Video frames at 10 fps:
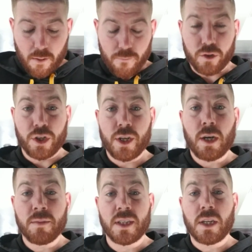Virginia
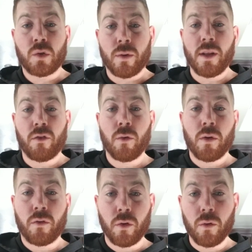comes in at
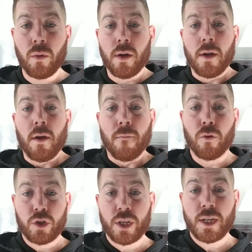22-2.
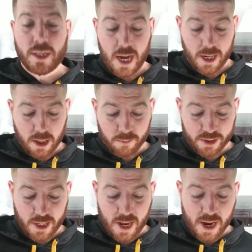Virginia Tech comes
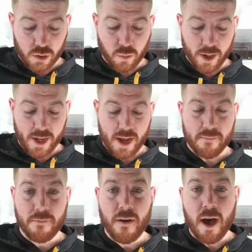in at
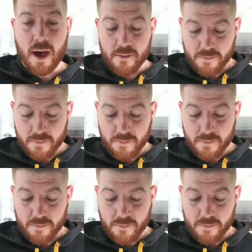20-5.